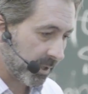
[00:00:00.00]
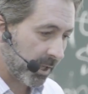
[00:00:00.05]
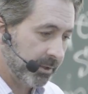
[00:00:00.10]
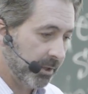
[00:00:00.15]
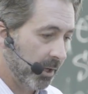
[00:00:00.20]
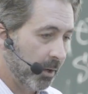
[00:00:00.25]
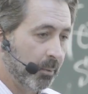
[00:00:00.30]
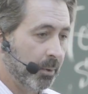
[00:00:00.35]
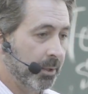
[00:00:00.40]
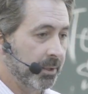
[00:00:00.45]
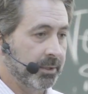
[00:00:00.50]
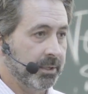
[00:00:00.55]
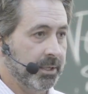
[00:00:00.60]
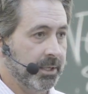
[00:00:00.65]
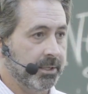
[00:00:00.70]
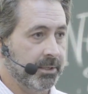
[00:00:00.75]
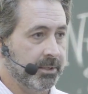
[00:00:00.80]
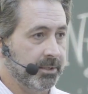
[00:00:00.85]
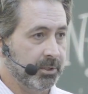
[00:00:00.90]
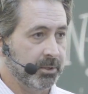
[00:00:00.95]
no one
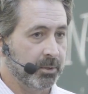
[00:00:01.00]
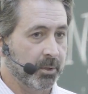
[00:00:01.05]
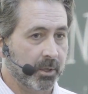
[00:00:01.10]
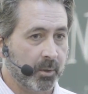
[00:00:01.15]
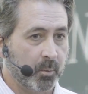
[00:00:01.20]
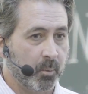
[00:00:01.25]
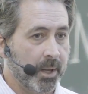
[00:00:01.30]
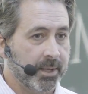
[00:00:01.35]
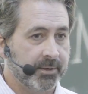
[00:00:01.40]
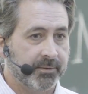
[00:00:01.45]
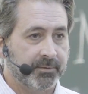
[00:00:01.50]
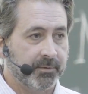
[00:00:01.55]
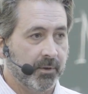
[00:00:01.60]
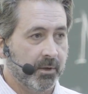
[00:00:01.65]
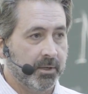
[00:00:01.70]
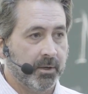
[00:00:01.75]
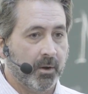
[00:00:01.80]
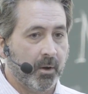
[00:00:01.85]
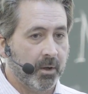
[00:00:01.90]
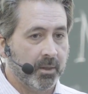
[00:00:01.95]
in New York went
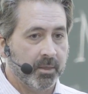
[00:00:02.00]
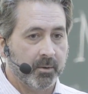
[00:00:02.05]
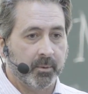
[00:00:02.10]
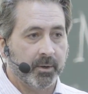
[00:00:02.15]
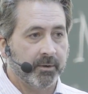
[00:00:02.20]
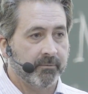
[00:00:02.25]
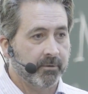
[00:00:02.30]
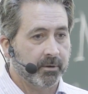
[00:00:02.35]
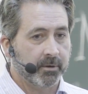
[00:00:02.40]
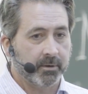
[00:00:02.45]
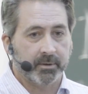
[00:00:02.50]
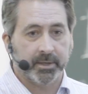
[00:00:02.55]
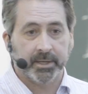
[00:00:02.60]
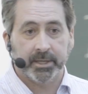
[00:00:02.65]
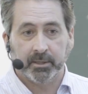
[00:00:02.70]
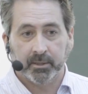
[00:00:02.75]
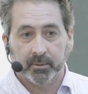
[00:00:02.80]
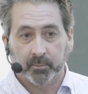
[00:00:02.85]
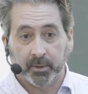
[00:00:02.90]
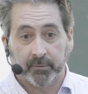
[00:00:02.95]
on the river,
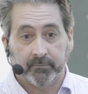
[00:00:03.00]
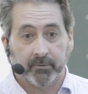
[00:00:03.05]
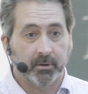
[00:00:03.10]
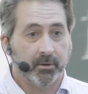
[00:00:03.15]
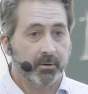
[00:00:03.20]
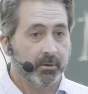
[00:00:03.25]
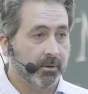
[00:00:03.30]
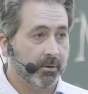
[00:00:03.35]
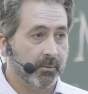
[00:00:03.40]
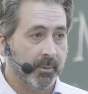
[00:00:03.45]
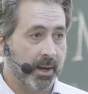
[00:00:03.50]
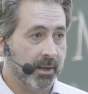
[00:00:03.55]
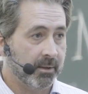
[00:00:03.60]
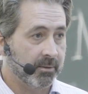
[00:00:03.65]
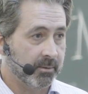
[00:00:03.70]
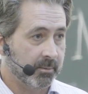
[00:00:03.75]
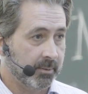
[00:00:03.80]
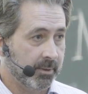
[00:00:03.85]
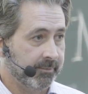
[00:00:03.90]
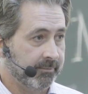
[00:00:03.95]
in the river, or around
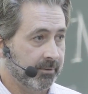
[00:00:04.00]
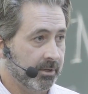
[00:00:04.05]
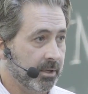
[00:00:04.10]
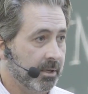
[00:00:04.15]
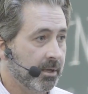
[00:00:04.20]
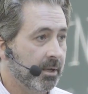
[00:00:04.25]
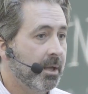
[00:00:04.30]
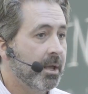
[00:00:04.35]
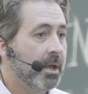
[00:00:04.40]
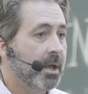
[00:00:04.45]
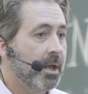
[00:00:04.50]
the river.